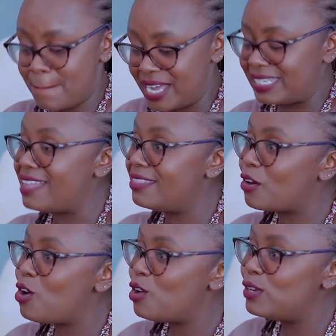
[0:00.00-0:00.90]
But at the
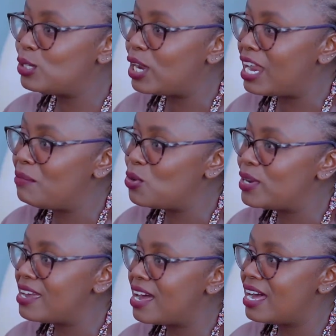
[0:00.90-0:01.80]
core of it all, I'm
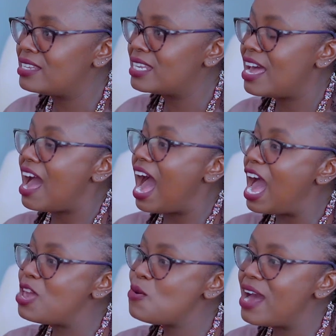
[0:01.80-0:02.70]
looking at,
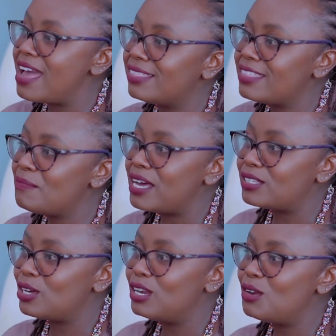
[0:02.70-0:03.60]
are you a healthy
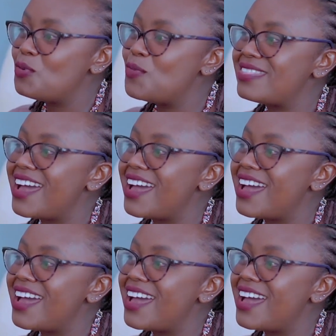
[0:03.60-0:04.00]
person with